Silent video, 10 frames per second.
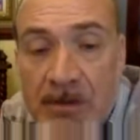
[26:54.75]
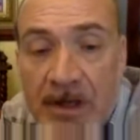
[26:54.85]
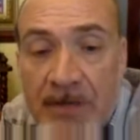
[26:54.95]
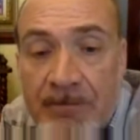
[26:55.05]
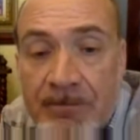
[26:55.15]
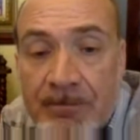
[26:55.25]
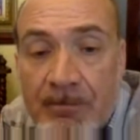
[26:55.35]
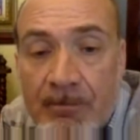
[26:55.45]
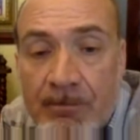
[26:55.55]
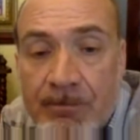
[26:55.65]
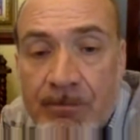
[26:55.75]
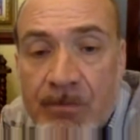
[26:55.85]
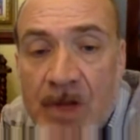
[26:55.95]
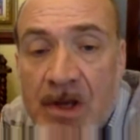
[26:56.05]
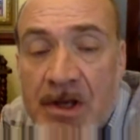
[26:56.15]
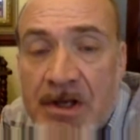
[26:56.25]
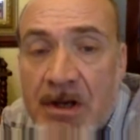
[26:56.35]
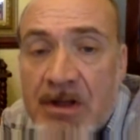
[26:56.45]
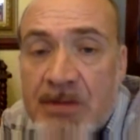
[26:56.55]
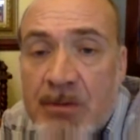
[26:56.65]
Okay.
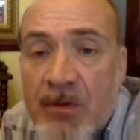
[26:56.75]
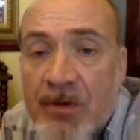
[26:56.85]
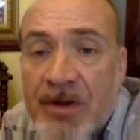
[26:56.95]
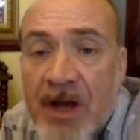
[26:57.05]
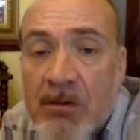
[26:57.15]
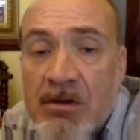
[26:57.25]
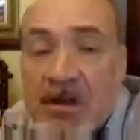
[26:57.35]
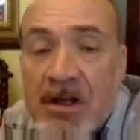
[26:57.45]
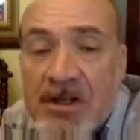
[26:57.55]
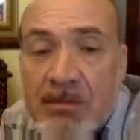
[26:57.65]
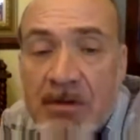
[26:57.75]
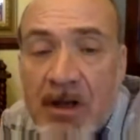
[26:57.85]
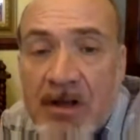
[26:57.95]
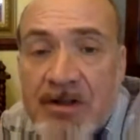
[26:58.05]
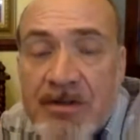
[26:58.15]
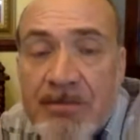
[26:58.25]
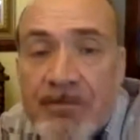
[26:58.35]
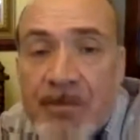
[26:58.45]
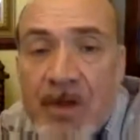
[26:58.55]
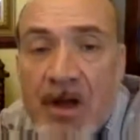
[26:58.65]
Now I'm going to move on now, subclass.
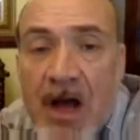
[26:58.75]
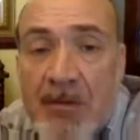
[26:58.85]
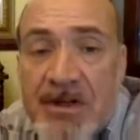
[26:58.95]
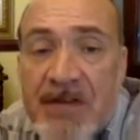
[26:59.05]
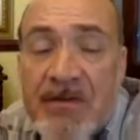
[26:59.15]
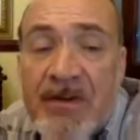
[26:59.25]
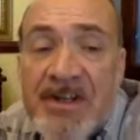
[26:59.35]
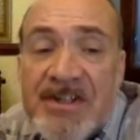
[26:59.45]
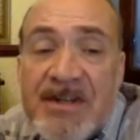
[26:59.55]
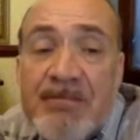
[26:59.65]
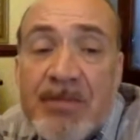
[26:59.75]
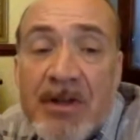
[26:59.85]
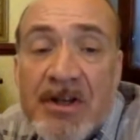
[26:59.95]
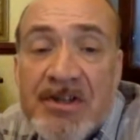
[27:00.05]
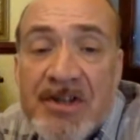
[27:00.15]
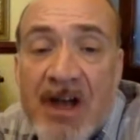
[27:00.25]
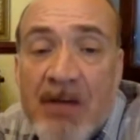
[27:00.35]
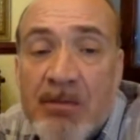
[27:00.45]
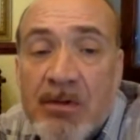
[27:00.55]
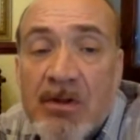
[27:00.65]
I'm just giving a very simple
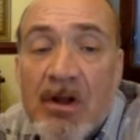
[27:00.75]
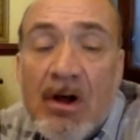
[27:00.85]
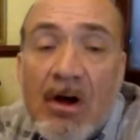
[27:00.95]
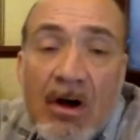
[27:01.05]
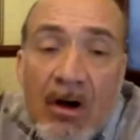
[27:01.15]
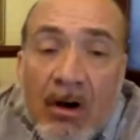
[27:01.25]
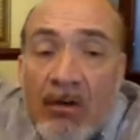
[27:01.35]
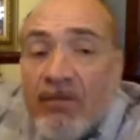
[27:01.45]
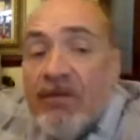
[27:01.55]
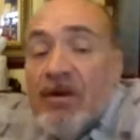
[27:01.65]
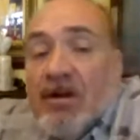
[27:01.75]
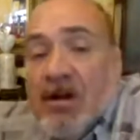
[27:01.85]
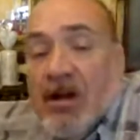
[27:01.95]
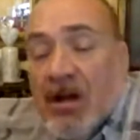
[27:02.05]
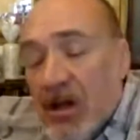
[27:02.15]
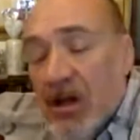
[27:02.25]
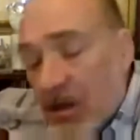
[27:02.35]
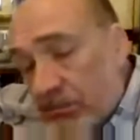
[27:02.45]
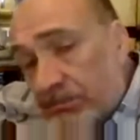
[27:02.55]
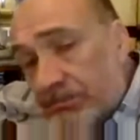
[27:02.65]
example of a